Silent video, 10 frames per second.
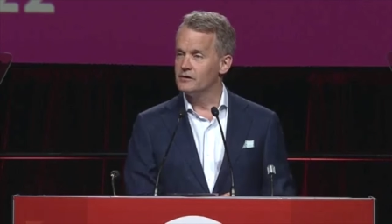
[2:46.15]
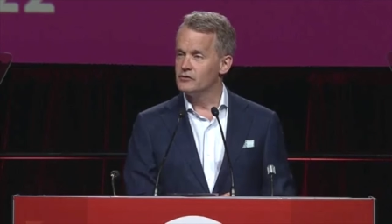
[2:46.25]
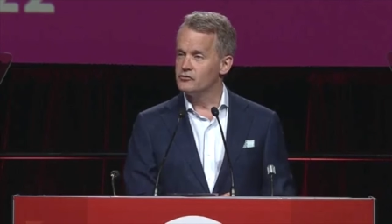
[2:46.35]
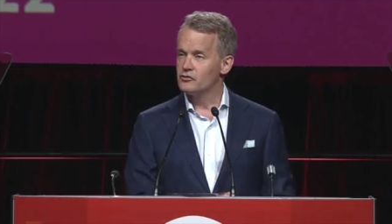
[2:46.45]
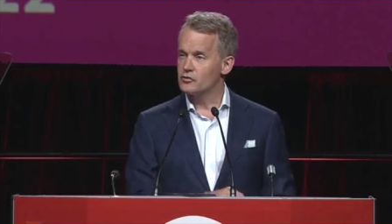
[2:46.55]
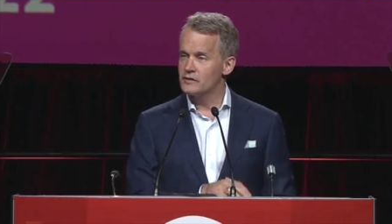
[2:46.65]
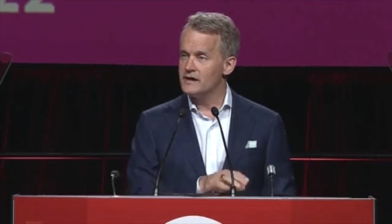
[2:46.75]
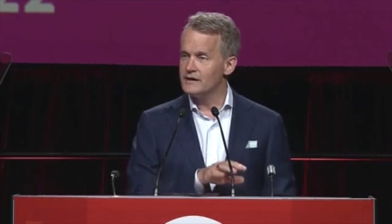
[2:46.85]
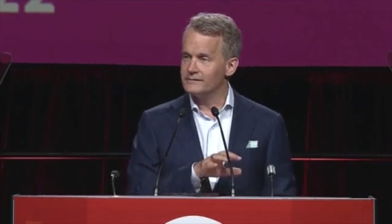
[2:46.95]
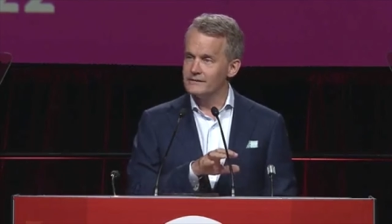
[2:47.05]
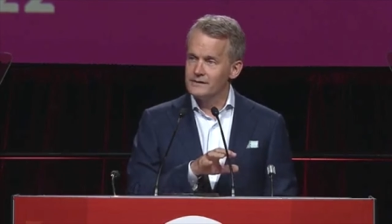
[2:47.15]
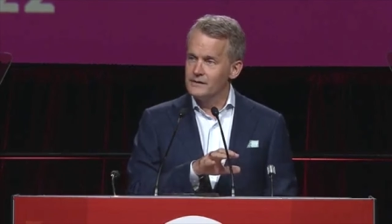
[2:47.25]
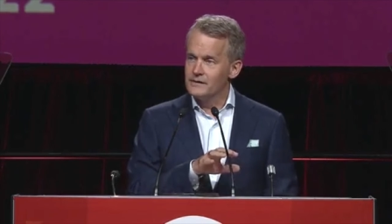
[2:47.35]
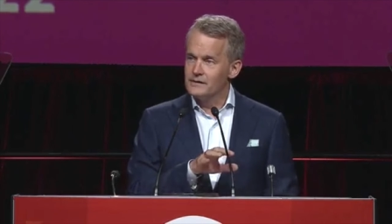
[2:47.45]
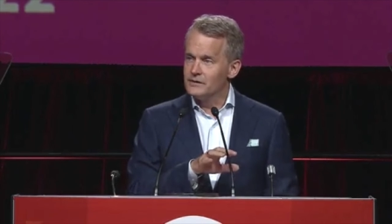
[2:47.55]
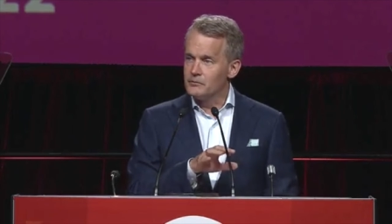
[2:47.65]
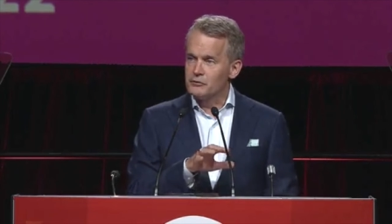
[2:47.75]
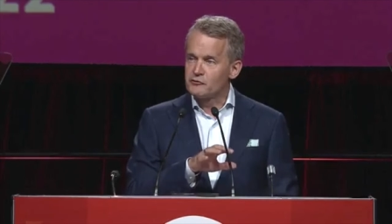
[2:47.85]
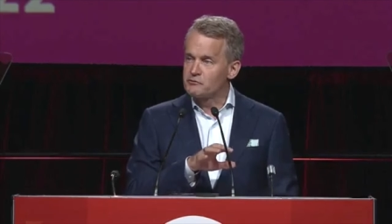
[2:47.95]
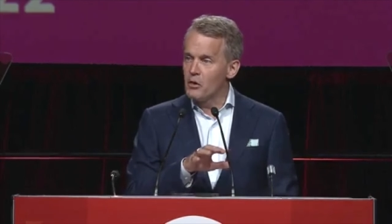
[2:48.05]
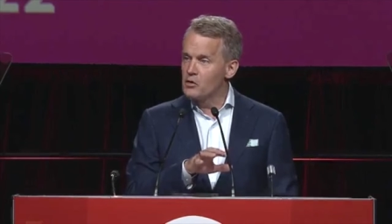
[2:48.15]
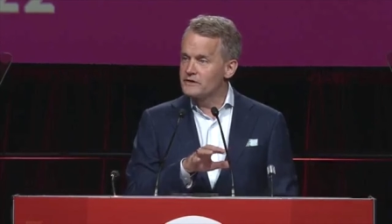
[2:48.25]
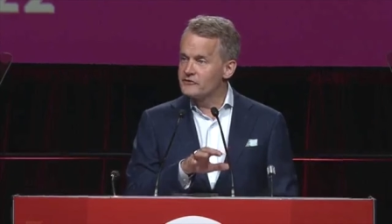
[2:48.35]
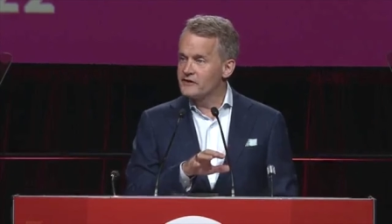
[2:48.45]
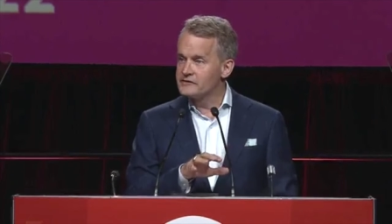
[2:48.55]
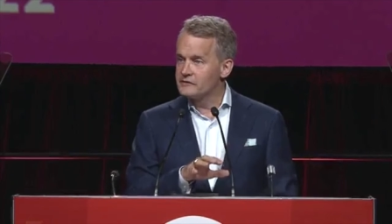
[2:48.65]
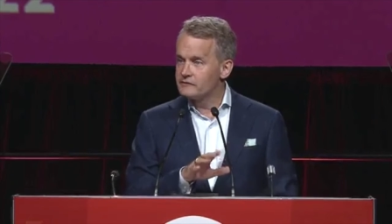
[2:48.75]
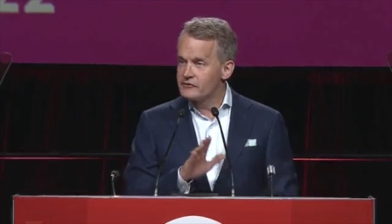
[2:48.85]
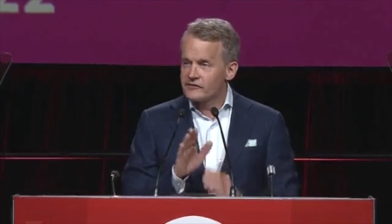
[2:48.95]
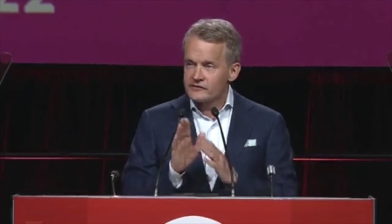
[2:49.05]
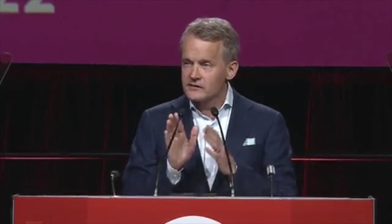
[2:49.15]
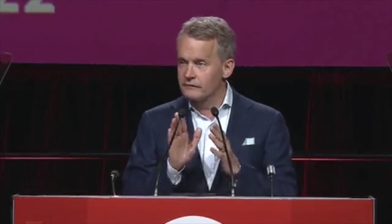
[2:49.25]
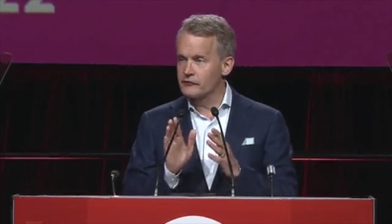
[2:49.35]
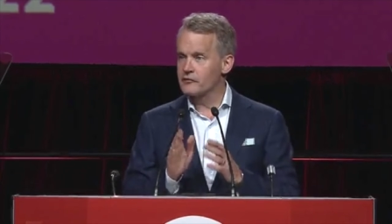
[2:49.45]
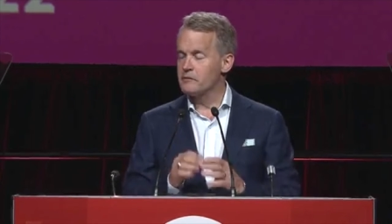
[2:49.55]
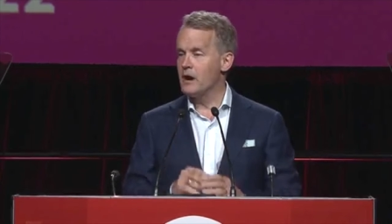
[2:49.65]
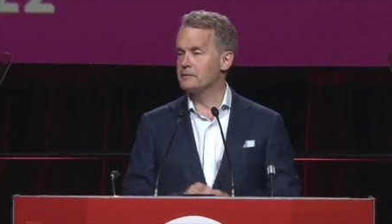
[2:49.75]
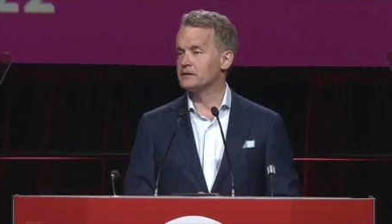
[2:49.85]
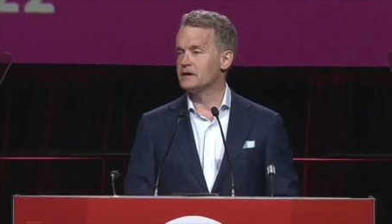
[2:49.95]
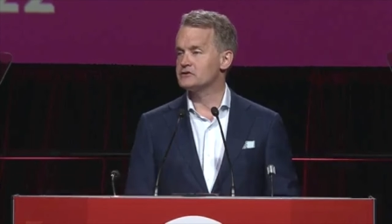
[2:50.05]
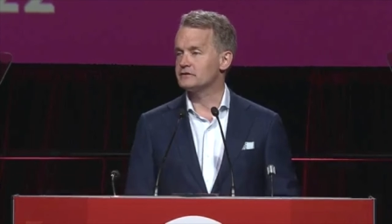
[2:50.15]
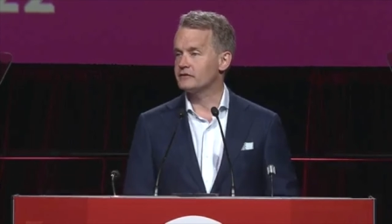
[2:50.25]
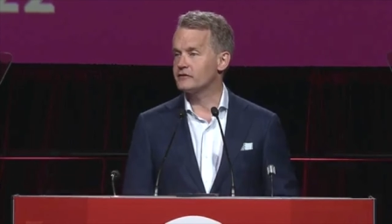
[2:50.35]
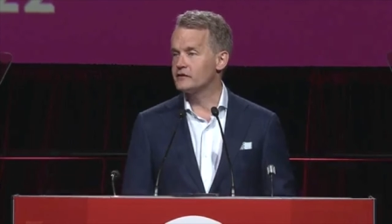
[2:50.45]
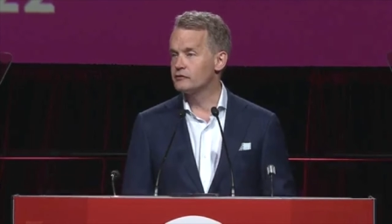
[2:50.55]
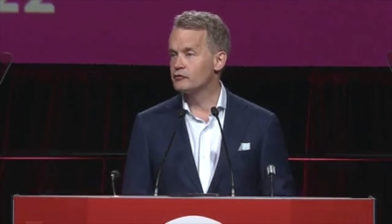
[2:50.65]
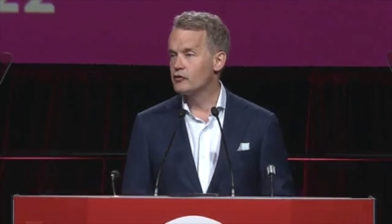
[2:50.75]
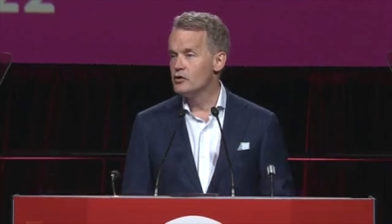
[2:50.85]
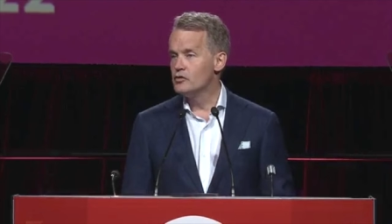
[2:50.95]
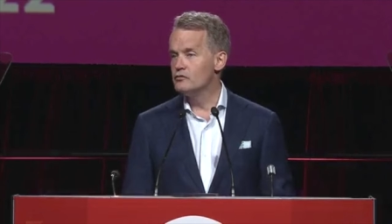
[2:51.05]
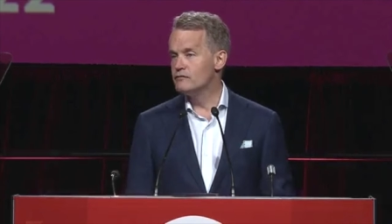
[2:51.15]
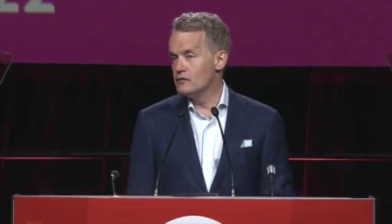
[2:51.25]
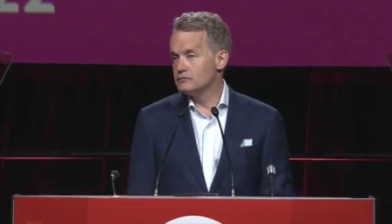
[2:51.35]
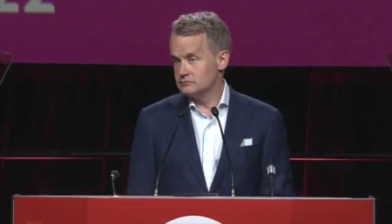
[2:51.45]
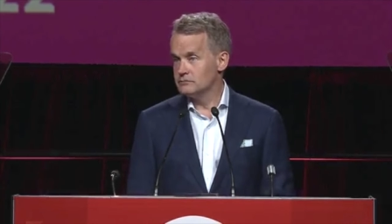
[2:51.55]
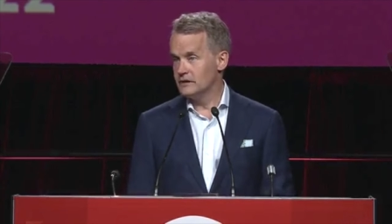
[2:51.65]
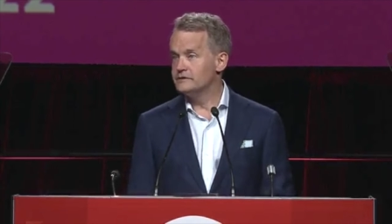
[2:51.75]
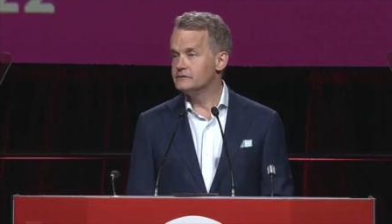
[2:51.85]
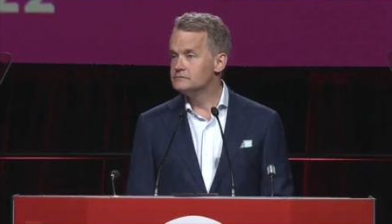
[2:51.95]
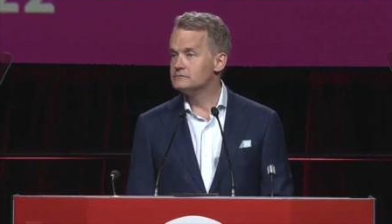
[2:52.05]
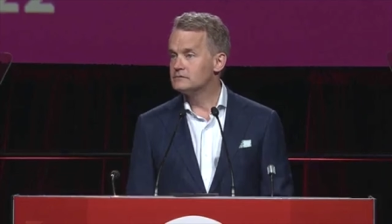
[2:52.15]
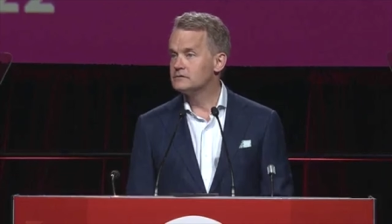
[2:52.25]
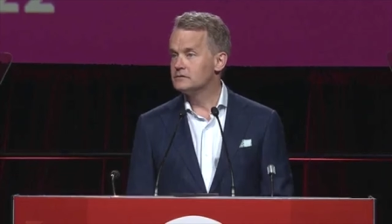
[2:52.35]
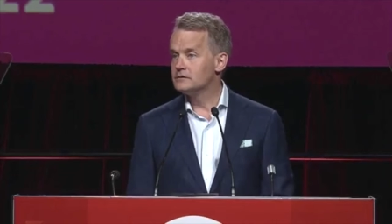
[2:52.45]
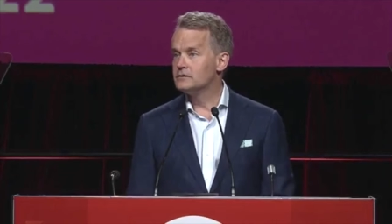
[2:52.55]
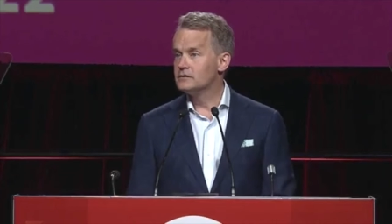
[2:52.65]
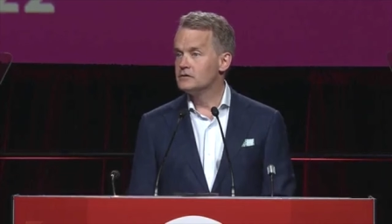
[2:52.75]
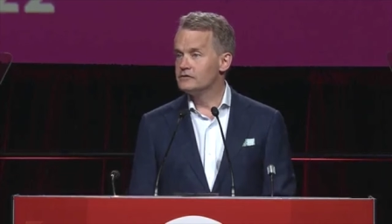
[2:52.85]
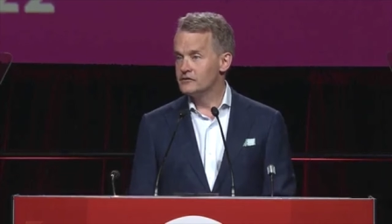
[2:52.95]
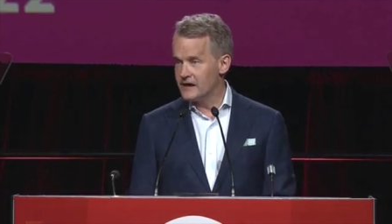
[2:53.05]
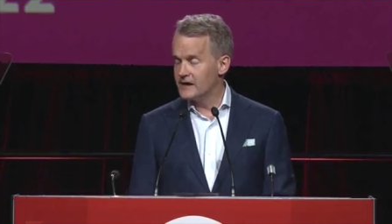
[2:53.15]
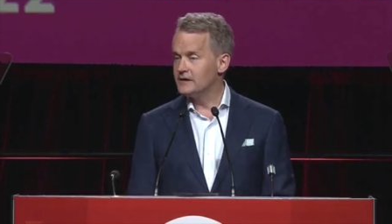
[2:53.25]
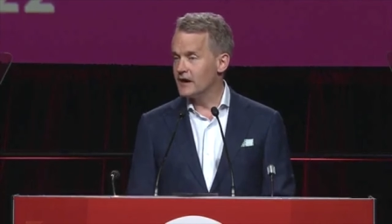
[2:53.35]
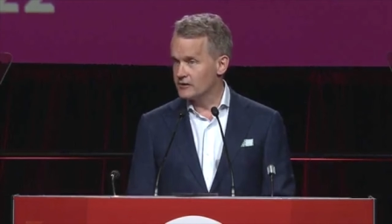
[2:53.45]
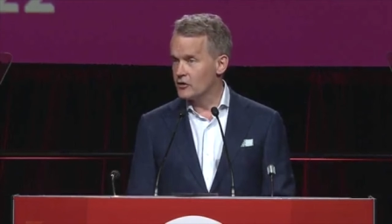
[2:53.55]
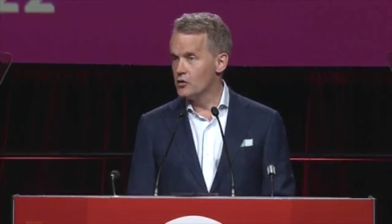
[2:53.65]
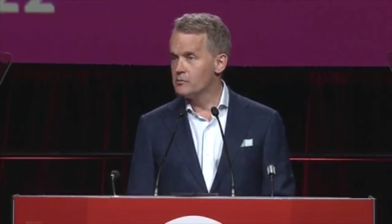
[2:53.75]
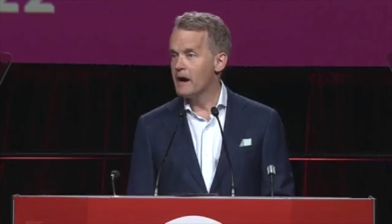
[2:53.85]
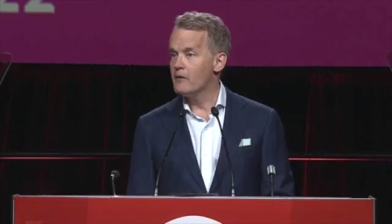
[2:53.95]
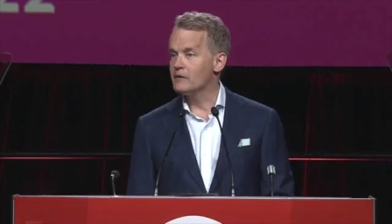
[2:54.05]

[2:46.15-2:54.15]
to create bespoke incentives to slivers of the population, slivers who vote, mind you, to gain and hold power.